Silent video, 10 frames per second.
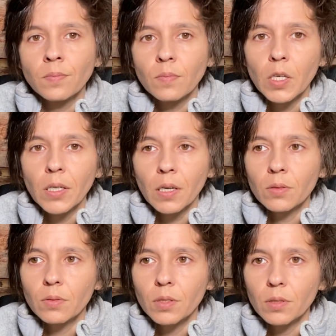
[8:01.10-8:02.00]
You
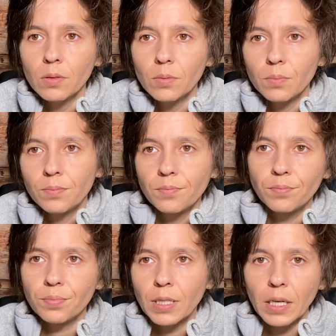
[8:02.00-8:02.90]
know, you
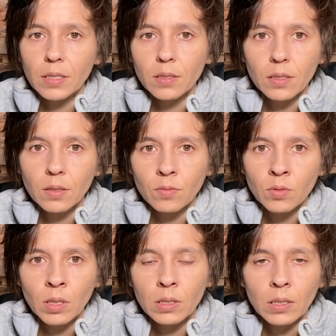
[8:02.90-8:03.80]
kind of didn't
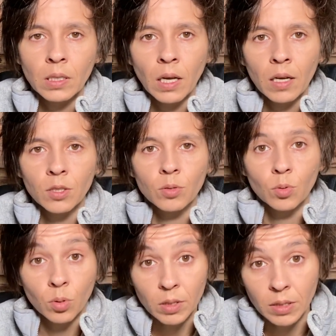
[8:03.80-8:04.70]
want to take action
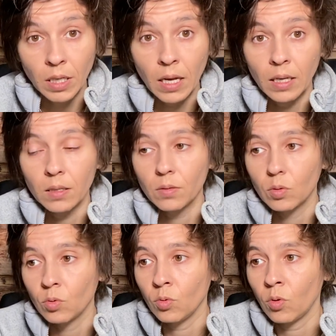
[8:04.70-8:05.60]
towards that,
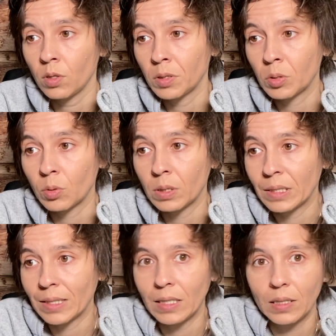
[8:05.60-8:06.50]
nor
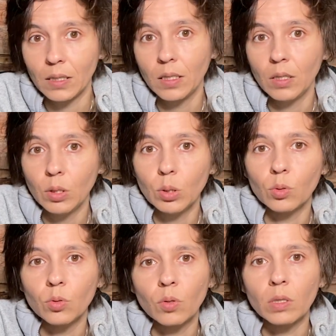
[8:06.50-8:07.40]
towards anything new
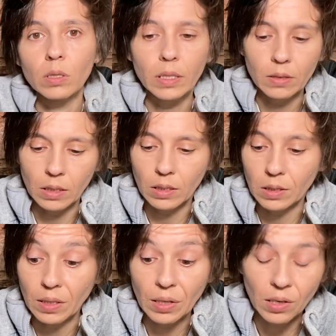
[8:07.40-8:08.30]
or
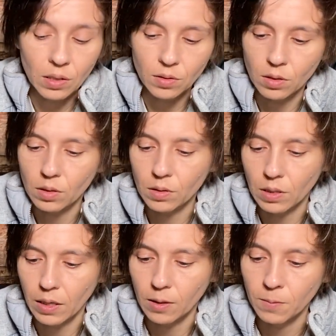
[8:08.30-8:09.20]
anything other
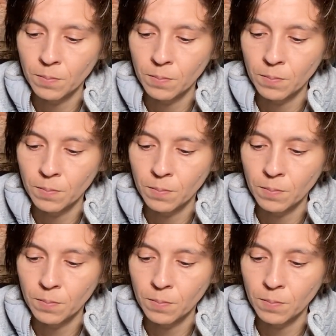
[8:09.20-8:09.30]
than.